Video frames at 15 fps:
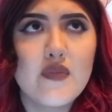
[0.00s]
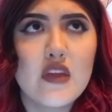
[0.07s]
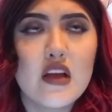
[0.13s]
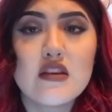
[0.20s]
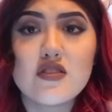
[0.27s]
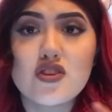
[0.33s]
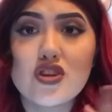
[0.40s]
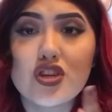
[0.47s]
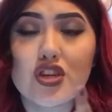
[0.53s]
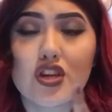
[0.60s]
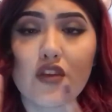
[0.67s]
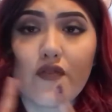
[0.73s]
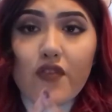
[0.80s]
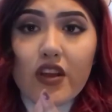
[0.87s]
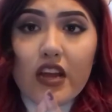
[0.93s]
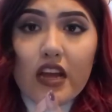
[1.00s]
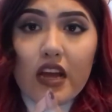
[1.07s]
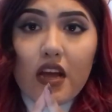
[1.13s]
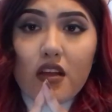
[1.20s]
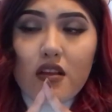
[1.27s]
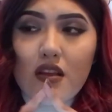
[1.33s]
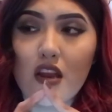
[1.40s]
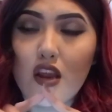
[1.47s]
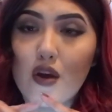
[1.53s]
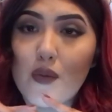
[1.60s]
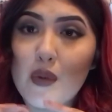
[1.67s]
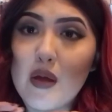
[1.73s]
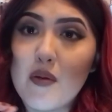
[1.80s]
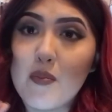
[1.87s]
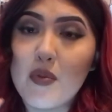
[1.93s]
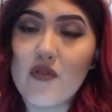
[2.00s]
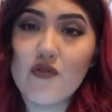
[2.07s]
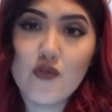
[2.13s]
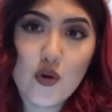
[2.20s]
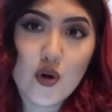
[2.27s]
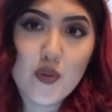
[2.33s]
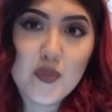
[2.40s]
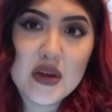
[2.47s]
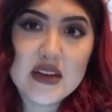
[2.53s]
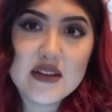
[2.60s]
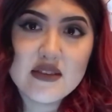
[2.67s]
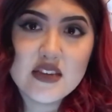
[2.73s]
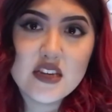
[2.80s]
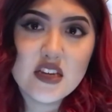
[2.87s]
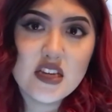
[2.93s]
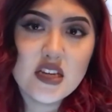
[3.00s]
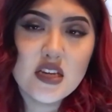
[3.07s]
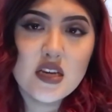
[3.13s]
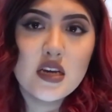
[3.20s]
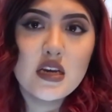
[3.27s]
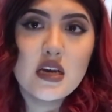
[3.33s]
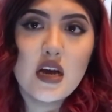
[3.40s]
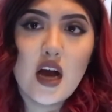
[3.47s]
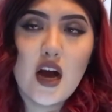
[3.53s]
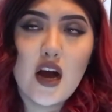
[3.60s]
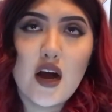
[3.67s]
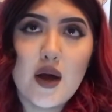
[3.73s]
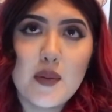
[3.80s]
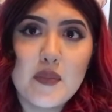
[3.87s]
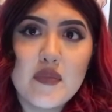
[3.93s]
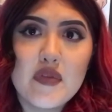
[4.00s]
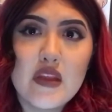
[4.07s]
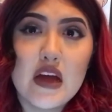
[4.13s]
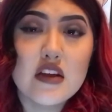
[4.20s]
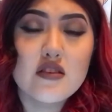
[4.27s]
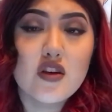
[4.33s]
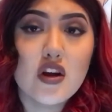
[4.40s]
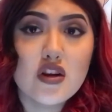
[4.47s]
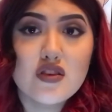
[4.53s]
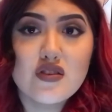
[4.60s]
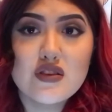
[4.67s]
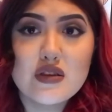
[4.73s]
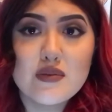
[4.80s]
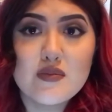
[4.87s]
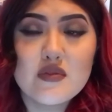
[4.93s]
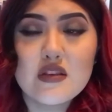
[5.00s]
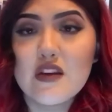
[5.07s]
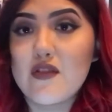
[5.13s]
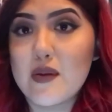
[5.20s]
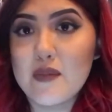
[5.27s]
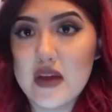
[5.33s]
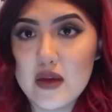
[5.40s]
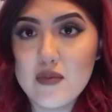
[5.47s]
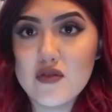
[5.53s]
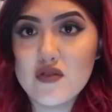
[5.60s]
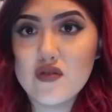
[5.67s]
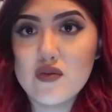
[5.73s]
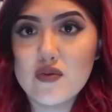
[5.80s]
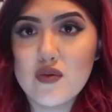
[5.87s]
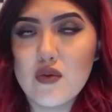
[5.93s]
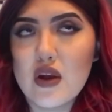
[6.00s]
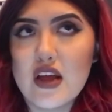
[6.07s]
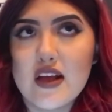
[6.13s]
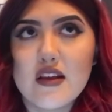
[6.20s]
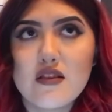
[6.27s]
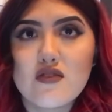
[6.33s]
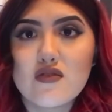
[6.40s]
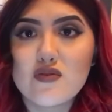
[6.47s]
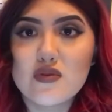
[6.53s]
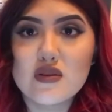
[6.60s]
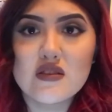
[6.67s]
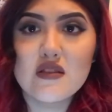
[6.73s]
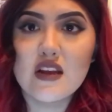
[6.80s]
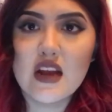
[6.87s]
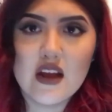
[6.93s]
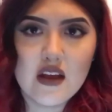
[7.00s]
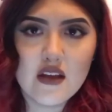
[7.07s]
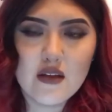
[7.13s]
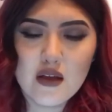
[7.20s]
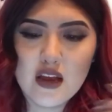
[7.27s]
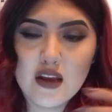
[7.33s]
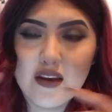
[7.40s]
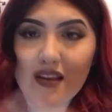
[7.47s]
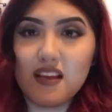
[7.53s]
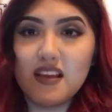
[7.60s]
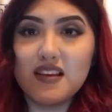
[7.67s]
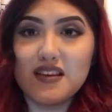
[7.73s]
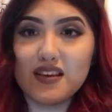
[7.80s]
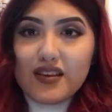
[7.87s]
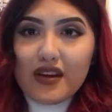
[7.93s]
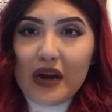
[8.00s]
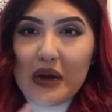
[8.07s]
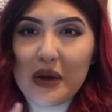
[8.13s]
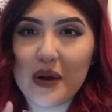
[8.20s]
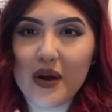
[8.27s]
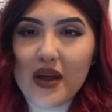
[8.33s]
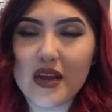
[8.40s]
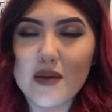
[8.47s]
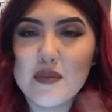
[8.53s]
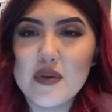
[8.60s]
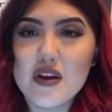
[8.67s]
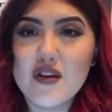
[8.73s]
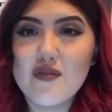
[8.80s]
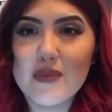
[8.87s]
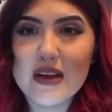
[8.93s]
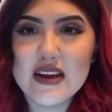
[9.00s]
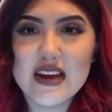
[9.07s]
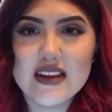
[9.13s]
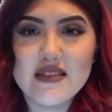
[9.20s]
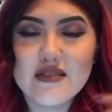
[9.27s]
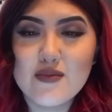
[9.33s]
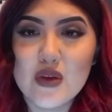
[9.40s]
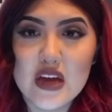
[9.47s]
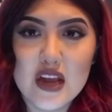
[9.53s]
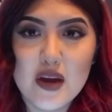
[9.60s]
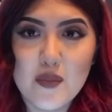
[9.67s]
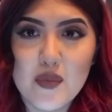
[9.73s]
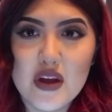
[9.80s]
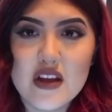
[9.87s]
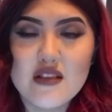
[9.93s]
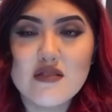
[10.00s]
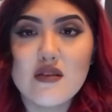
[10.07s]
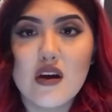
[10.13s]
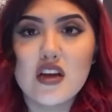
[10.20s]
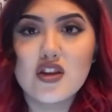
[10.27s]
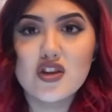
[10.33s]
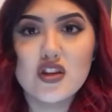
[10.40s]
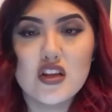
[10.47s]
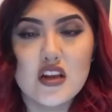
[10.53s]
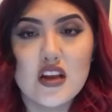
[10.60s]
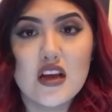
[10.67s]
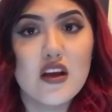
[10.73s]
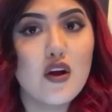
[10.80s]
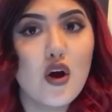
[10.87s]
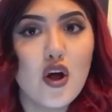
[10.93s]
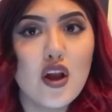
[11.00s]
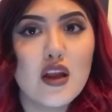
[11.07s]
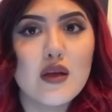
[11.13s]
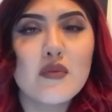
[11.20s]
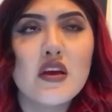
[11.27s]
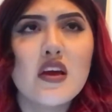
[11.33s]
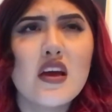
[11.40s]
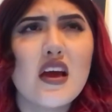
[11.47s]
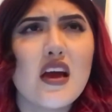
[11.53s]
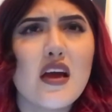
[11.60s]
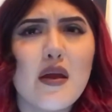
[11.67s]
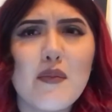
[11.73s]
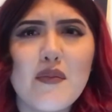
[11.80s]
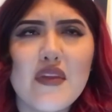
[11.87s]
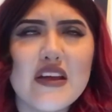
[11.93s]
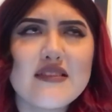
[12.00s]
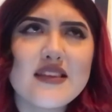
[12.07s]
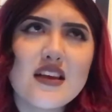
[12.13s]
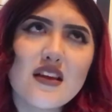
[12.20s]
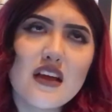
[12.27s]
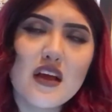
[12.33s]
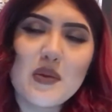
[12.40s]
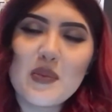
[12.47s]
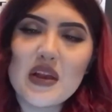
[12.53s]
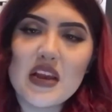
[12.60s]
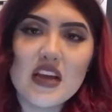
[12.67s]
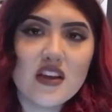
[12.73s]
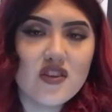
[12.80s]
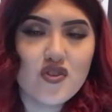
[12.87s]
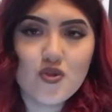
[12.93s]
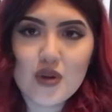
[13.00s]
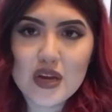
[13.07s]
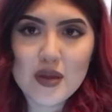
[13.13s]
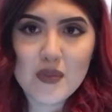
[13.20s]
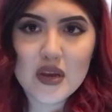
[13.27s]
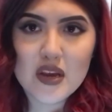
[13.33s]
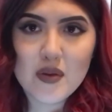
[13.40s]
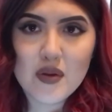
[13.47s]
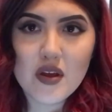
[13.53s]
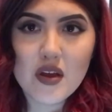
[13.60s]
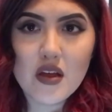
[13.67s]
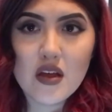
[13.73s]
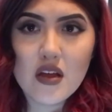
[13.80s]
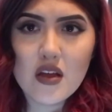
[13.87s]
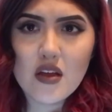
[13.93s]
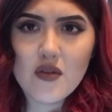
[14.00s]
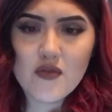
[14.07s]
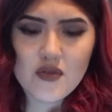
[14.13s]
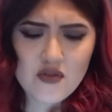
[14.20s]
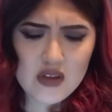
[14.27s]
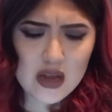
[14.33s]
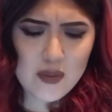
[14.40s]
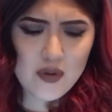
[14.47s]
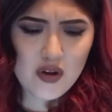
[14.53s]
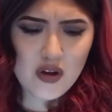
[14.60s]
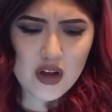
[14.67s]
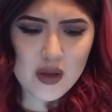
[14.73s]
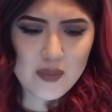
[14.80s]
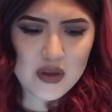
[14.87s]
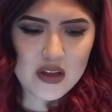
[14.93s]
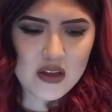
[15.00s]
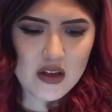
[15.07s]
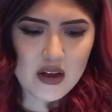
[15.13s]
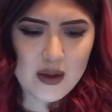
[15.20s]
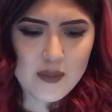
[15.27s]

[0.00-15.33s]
he's usually free a little bit before PT. I talk to him if I'm able to, like squeeze in like in the middle of my classes we get a break, so I usually like call him, and that's like, it could be like a 20-minute Skype call, it could be